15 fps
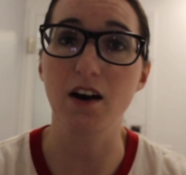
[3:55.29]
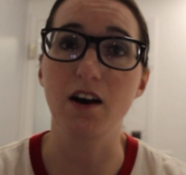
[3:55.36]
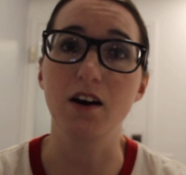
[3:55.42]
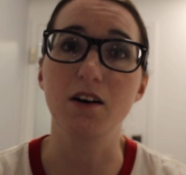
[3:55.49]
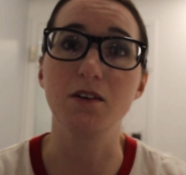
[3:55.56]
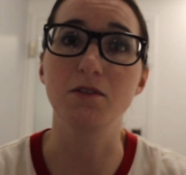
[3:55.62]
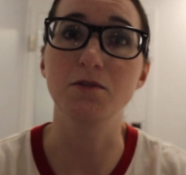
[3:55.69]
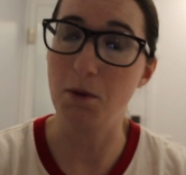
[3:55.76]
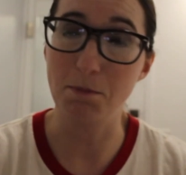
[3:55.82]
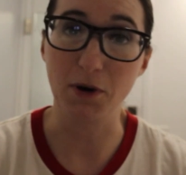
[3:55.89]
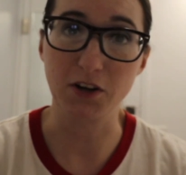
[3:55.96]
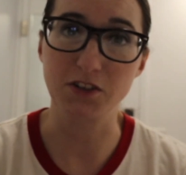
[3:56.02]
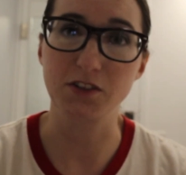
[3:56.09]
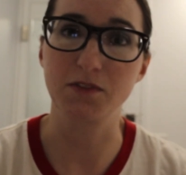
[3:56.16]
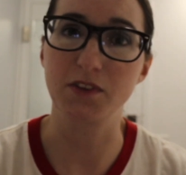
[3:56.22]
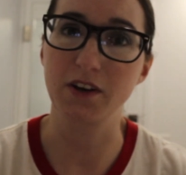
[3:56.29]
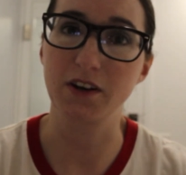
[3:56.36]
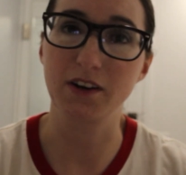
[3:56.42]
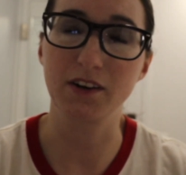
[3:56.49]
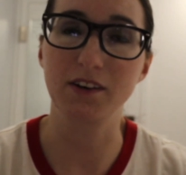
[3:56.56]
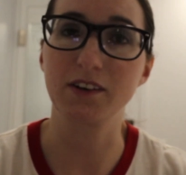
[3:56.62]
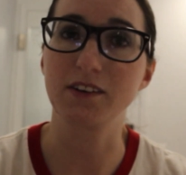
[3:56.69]
of a bunch of
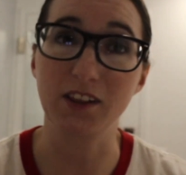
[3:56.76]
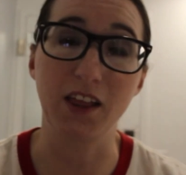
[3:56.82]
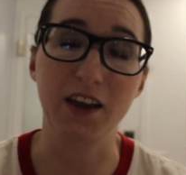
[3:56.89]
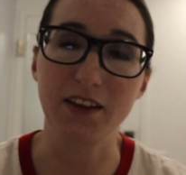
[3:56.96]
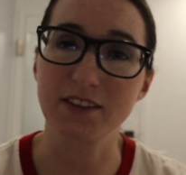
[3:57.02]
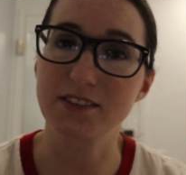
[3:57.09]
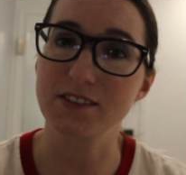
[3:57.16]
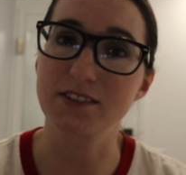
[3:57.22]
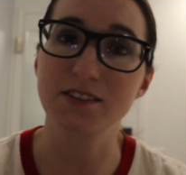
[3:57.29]
their clients'